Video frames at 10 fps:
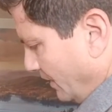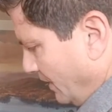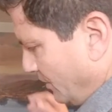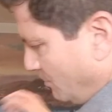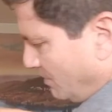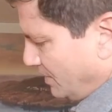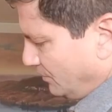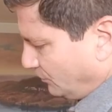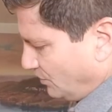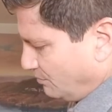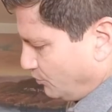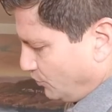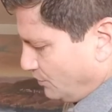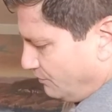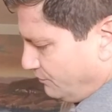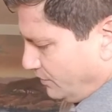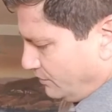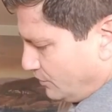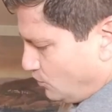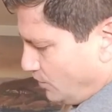and you might see
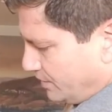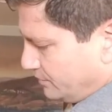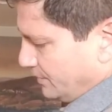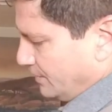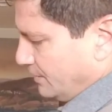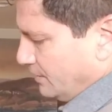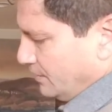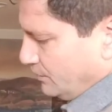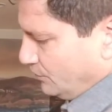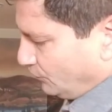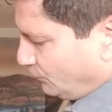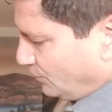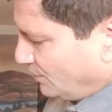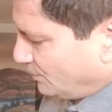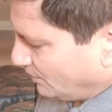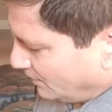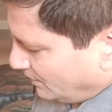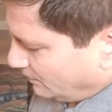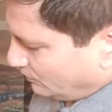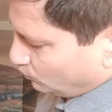fairly quickly, you'll see
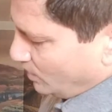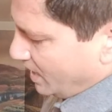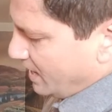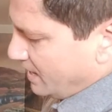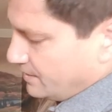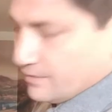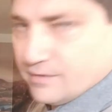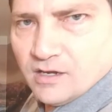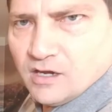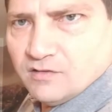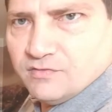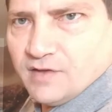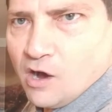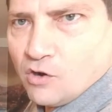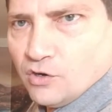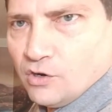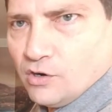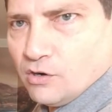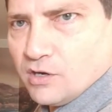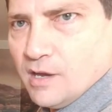rain of
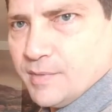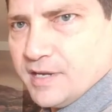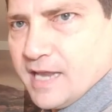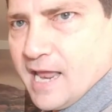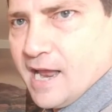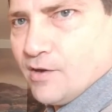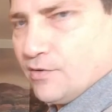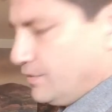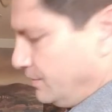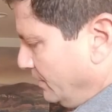alcohol coming down.